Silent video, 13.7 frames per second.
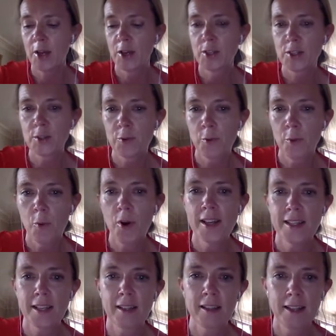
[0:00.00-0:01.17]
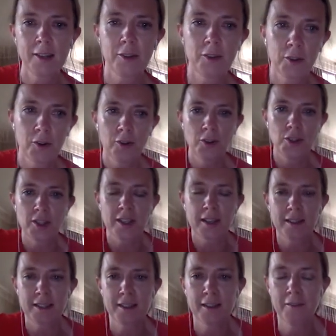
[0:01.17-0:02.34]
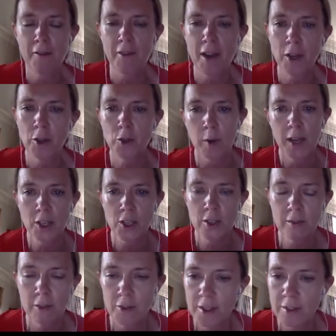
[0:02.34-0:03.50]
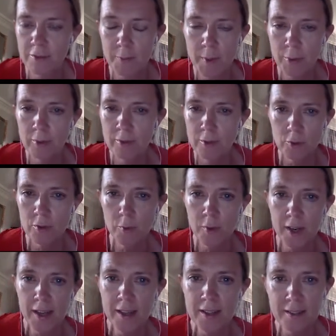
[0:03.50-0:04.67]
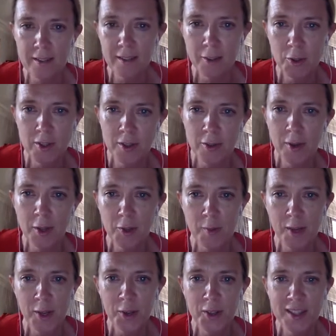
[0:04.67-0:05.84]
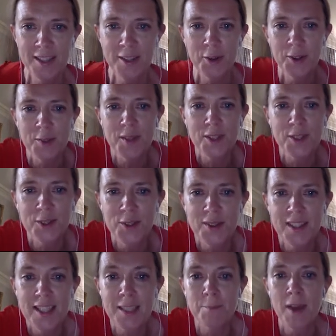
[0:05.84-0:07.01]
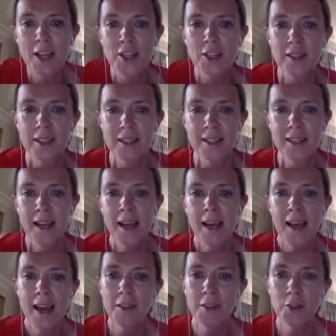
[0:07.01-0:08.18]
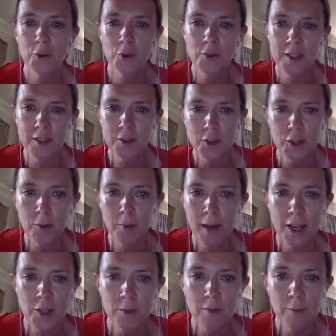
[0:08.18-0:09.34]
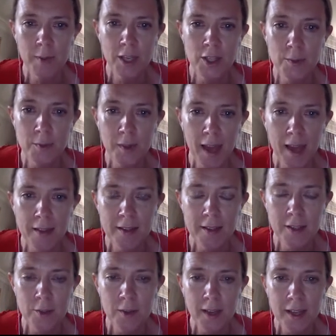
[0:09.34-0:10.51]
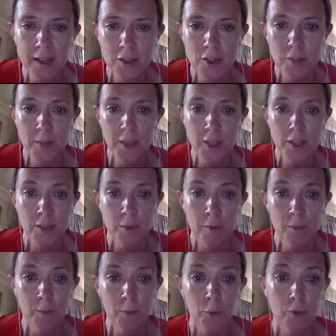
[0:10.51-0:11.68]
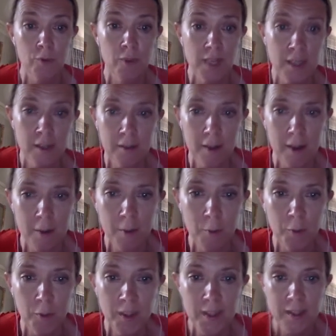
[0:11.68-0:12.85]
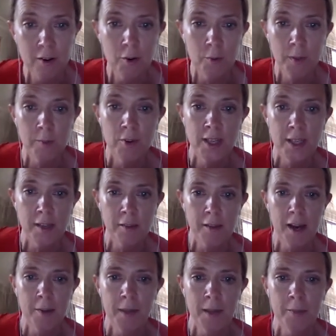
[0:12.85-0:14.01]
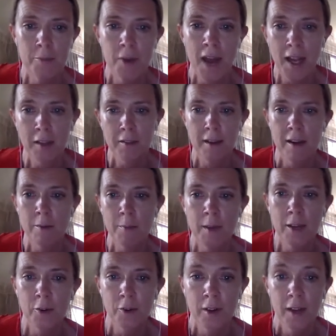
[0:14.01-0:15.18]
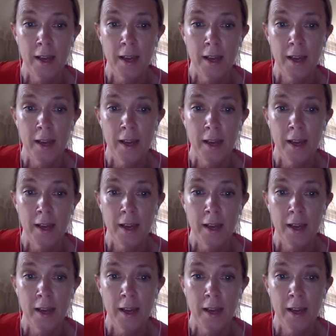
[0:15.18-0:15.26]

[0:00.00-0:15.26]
So, what is a clinical oncologist? I think that's a, a, very good question. Lots of people don't know what it is, and including quite a lot of my colleagues in the hospital. So, it's a specialist in the non surgical management of patients with cancer. So, I get to treat patients with both radiotherapy, both external beam radiotherapy and brachytherapy or